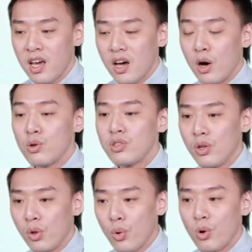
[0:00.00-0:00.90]
also
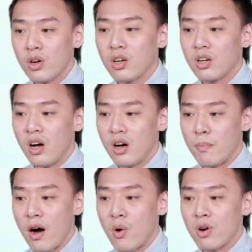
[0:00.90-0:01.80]
lower
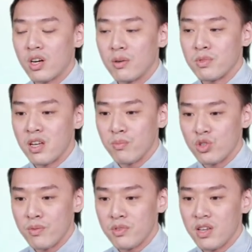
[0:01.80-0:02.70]
power
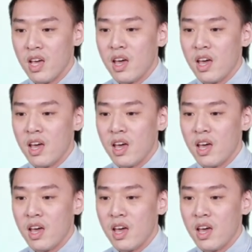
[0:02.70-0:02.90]
consumptions,